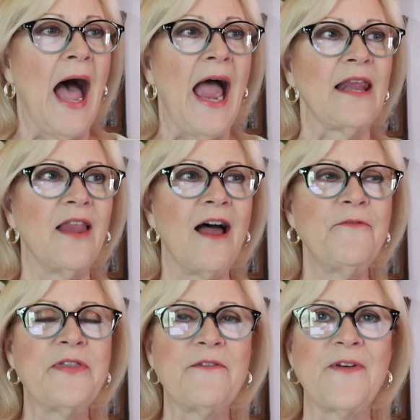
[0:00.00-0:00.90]
I
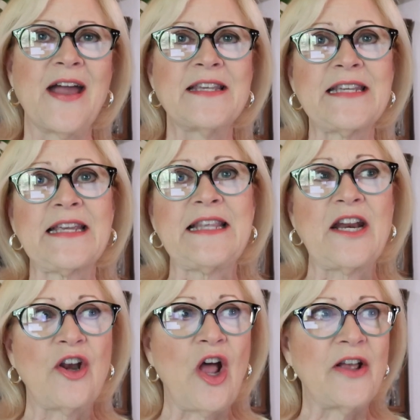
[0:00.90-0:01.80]
love the fact
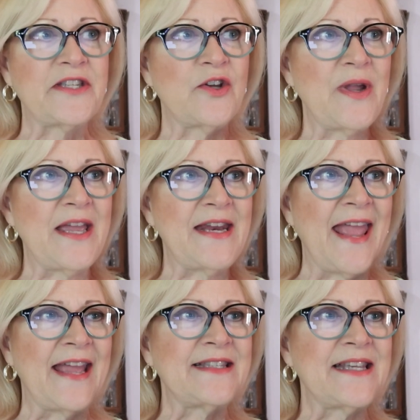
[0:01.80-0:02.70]
that it also
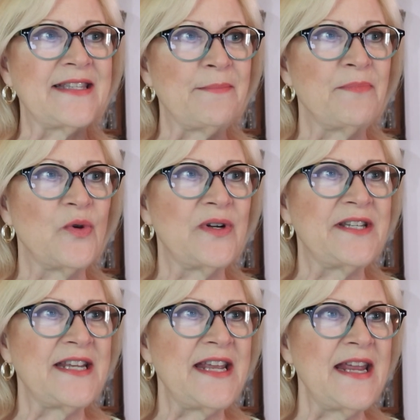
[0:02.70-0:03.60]
enhances
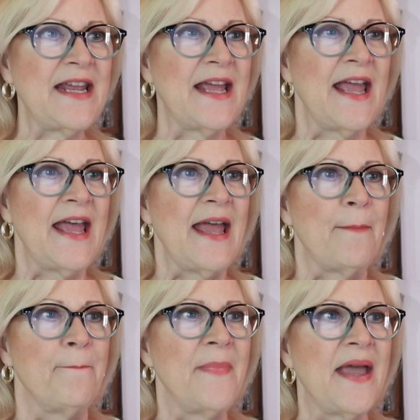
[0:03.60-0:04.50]
immunity
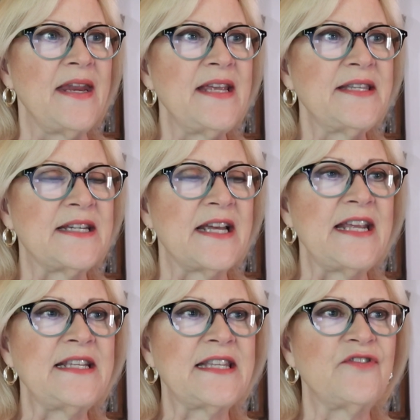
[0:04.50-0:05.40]
Many
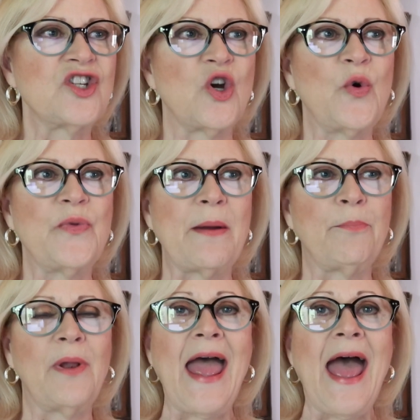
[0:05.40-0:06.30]
studies have shown
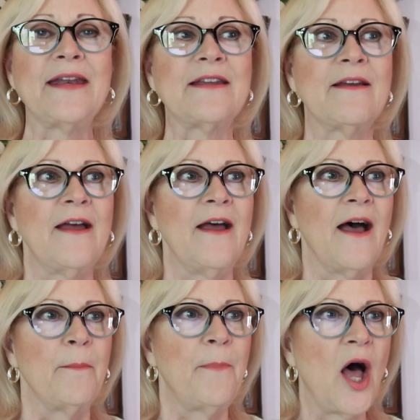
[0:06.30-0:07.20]
that plant
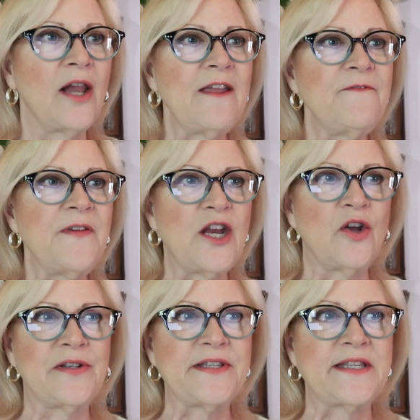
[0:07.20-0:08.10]

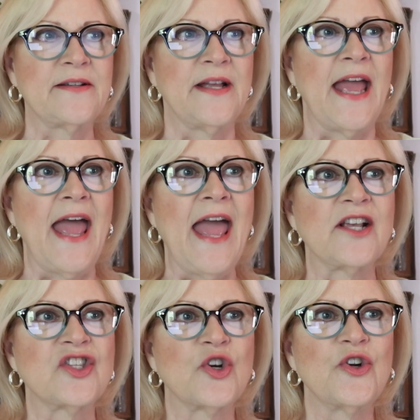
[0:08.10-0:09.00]
polyphenols
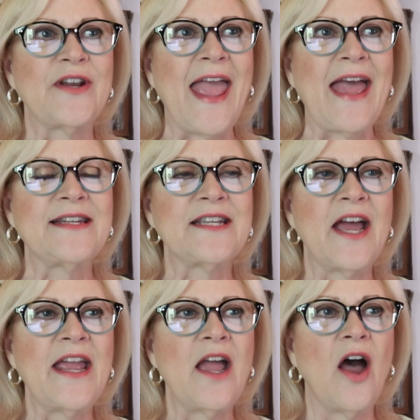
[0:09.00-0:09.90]
exert
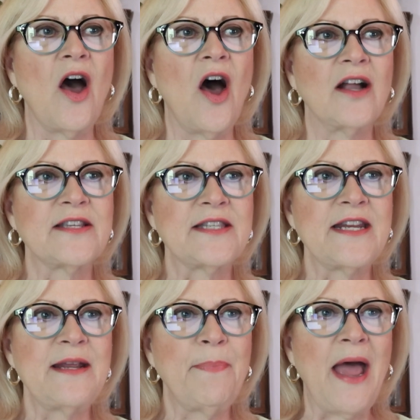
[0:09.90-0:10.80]

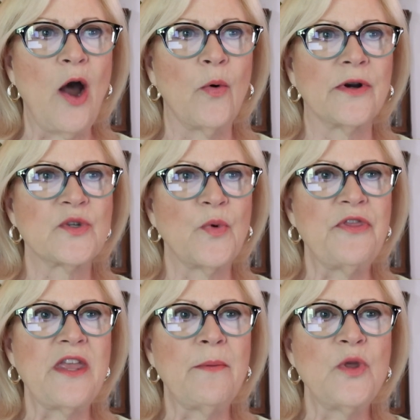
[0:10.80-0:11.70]
antioxidant powers
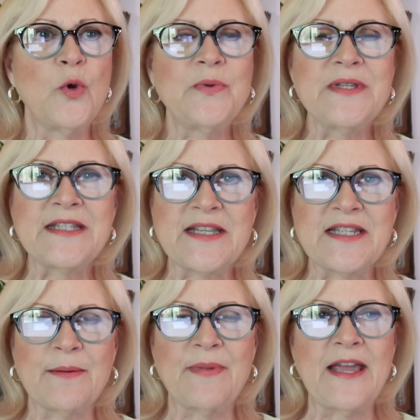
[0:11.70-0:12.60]
with the immune
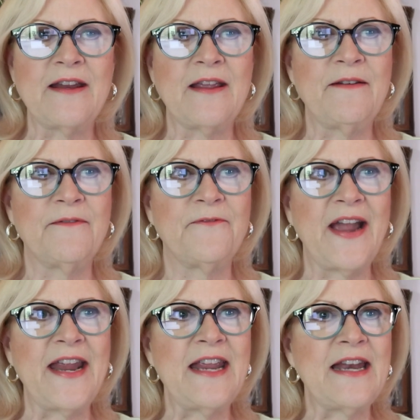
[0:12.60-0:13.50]
system in
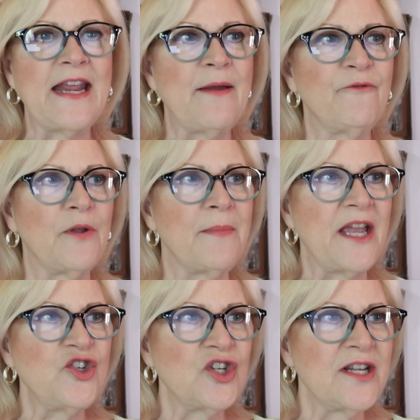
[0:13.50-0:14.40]
fighting
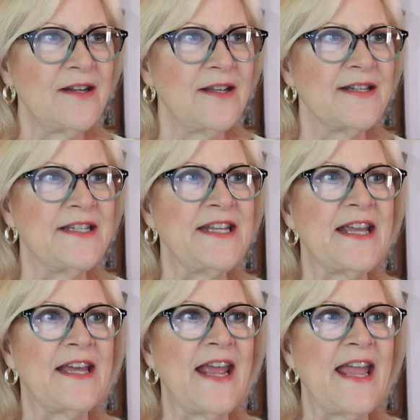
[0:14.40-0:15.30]
inflammation,
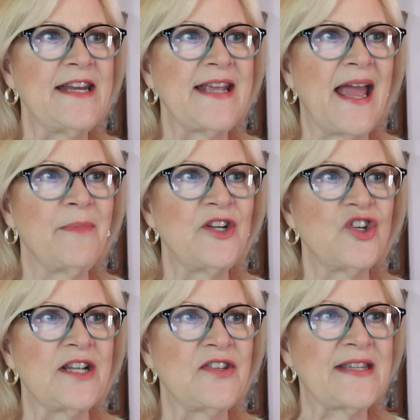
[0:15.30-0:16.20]
DNA
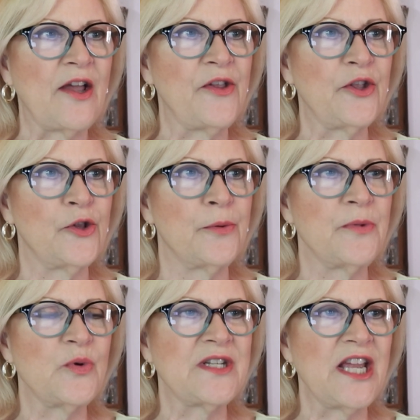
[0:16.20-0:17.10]
damage, and cellular
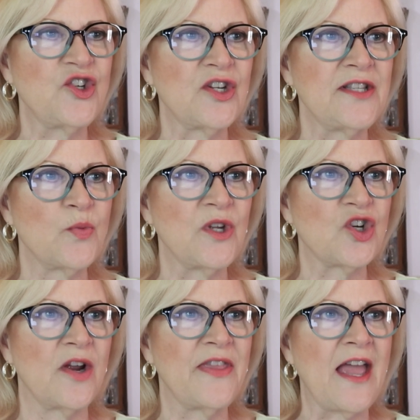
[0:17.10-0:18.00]
mutations,
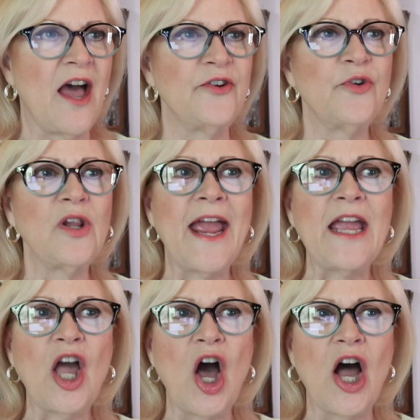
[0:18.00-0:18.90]
which are the
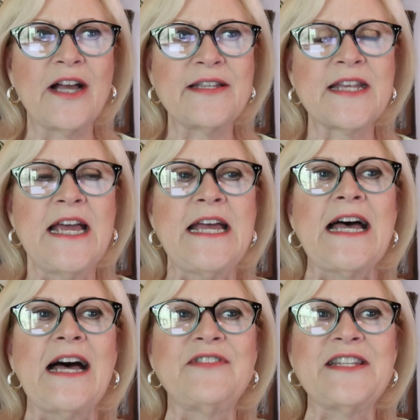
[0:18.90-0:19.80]
underlying cause
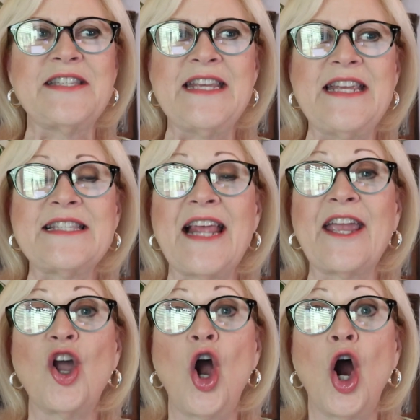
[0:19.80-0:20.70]
of disease
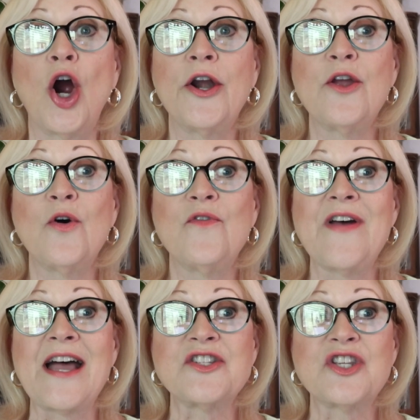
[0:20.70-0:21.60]
like
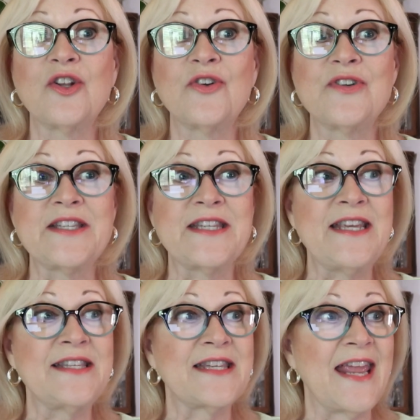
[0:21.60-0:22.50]
cardiovascular
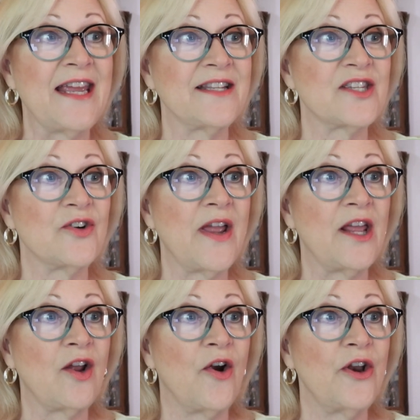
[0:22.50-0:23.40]
disease, cancer,
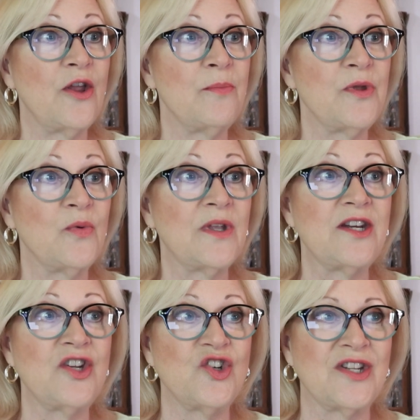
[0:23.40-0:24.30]
and autoimmune
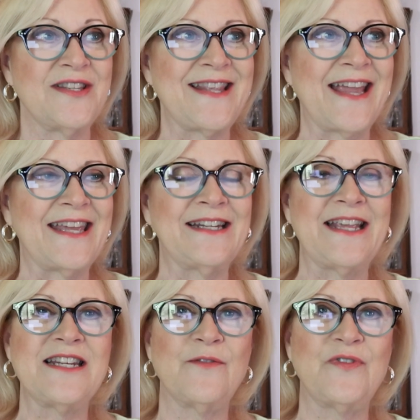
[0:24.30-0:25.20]
conditions that can
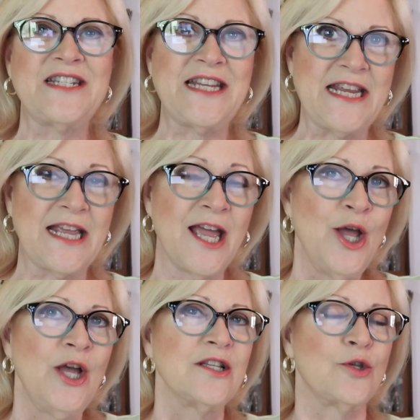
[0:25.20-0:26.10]
lead to fatigue.
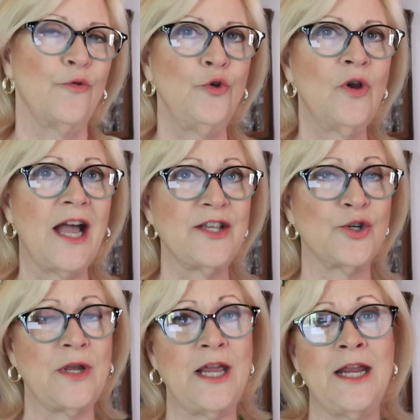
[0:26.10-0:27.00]
So if you guys
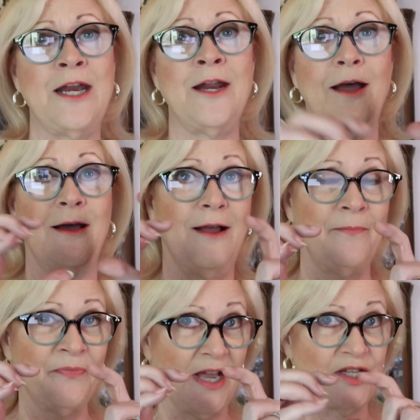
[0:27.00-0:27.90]
are eating
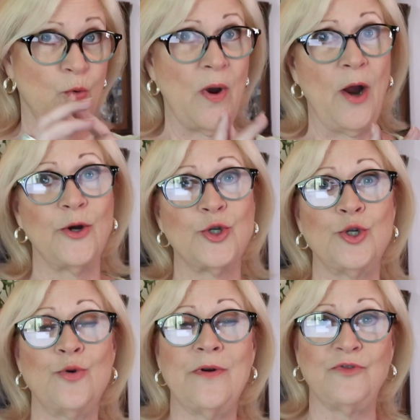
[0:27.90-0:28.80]
a square or
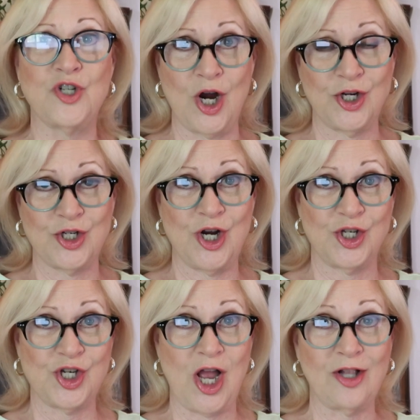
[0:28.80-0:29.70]
two of dark,
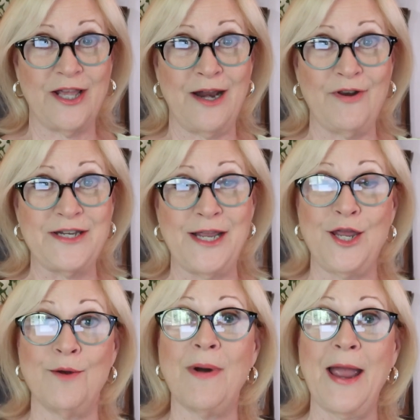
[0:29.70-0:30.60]
dark chocolate every day,
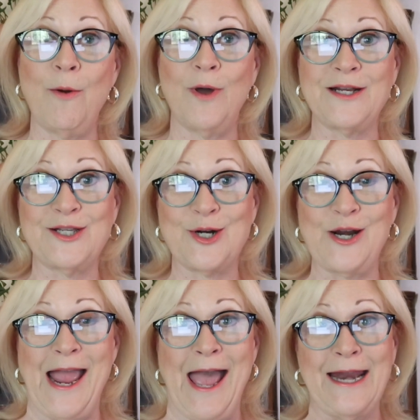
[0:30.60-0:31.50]
you might want to
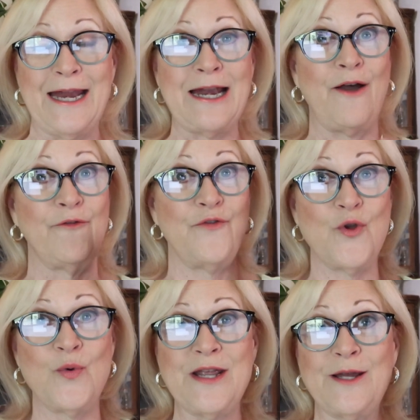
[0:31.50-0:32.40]
start adding a
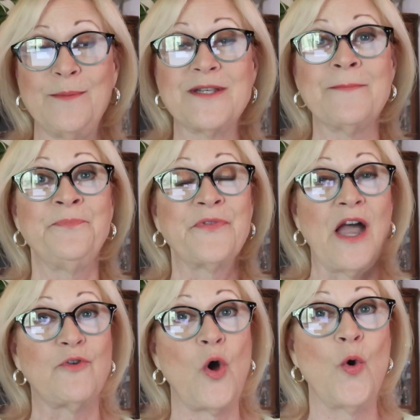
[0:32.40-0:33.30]
few nibs
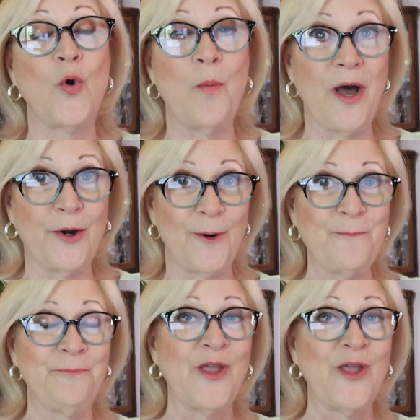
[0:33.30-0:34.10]
of cocoa butter